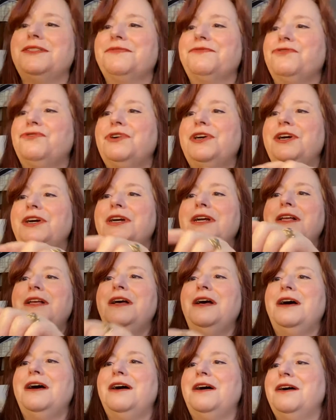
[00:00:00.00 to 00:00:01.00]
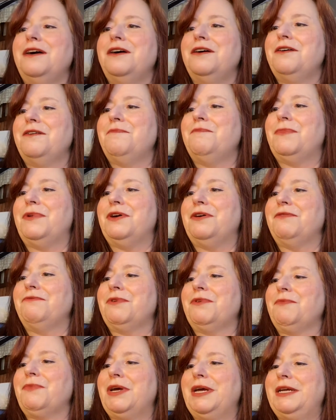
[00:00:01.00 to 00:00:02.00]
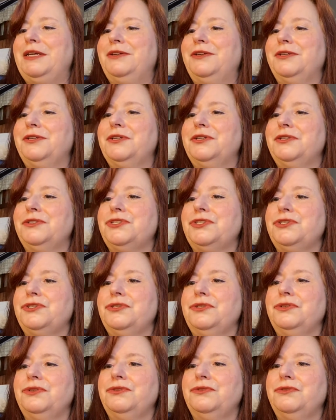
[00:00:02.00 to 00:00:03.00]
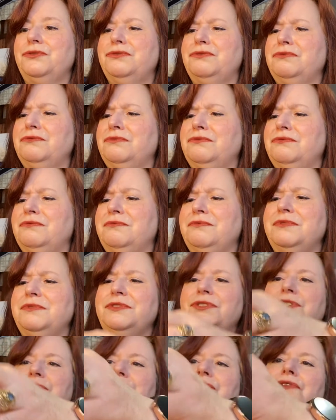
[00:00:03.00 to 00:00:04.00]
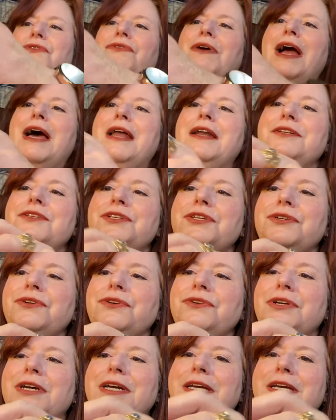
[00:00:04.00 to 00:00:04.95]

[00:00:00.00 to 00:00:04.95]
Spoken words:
for. A reminder to do gratitude. I